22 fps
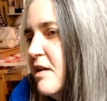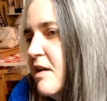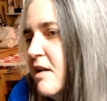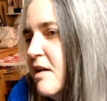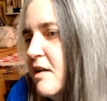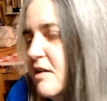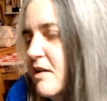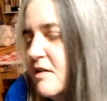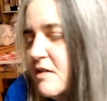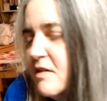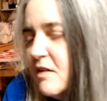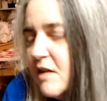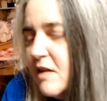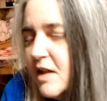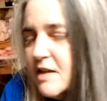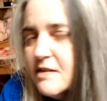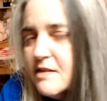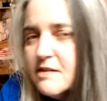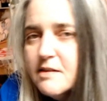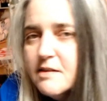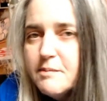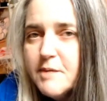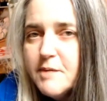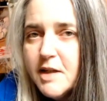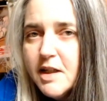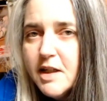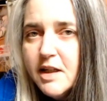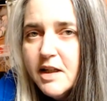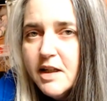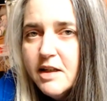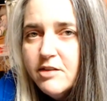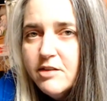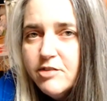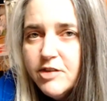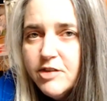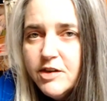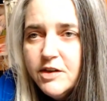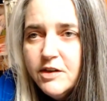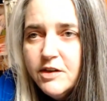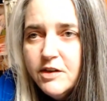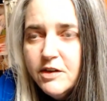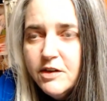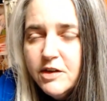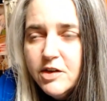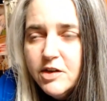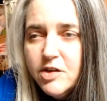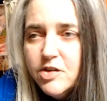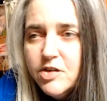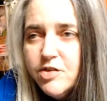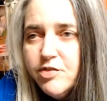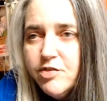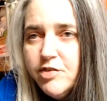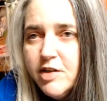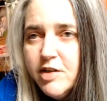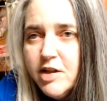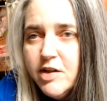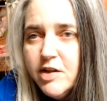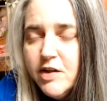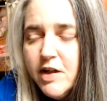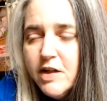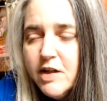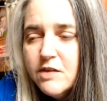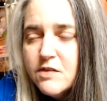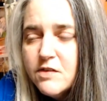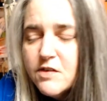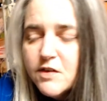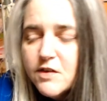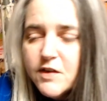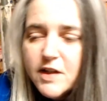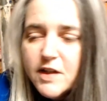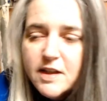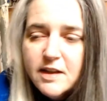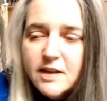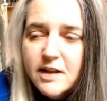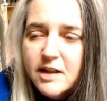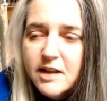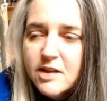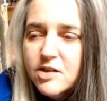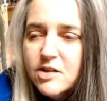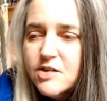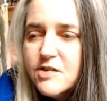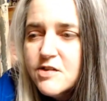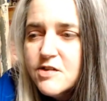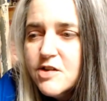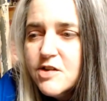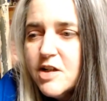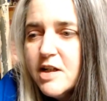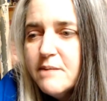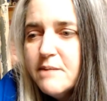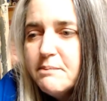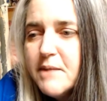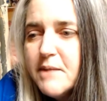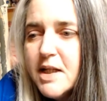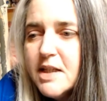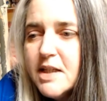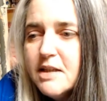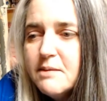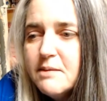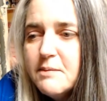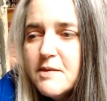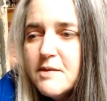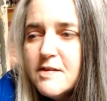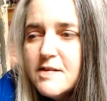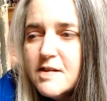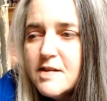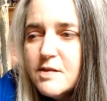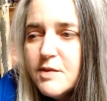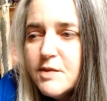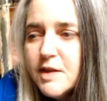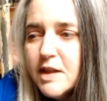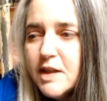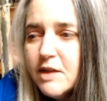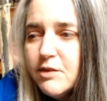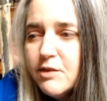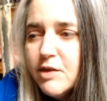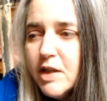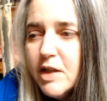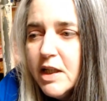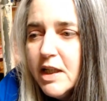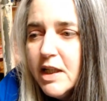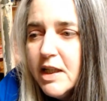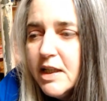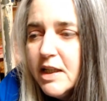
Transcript: So that's something I have to learn to figure out. So I thought I'd just try and make them and see what they were like.